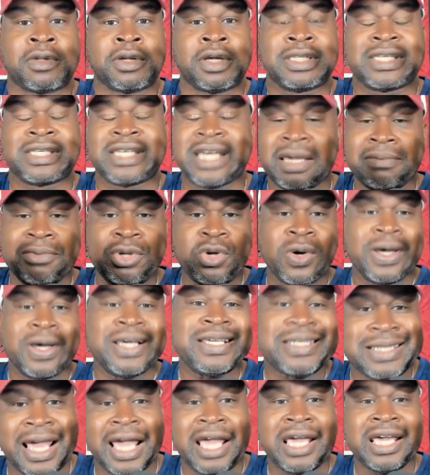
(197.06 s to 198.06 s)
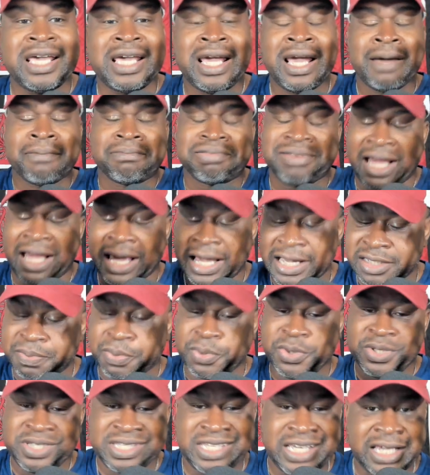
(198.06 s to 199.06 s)
Team USA plays
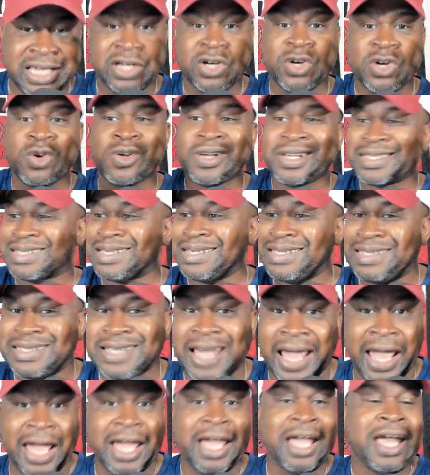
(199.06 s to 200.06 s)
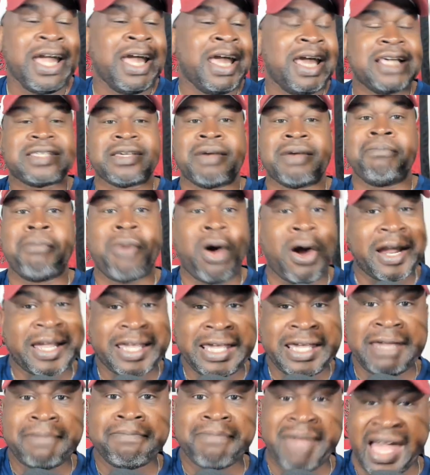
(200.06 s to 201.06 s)
Brazil today. It's a
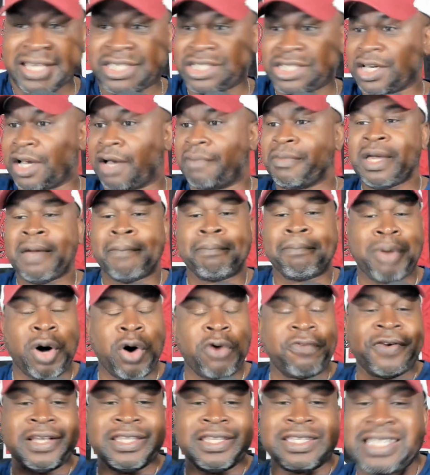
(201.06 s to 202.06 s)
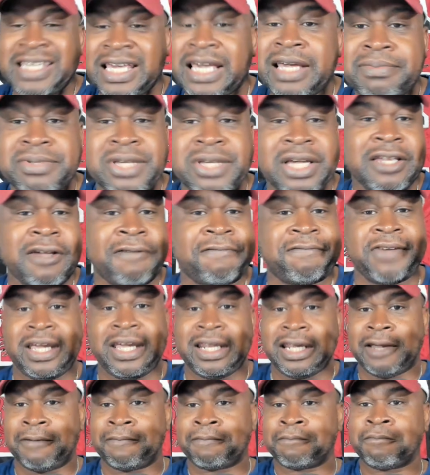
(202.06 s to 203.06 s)
marquee matchup. Both teams
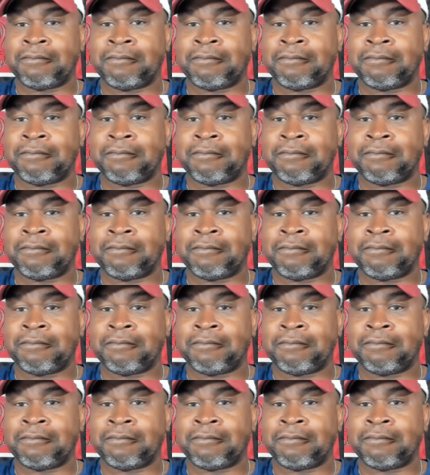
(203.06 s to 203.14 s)
undefeated.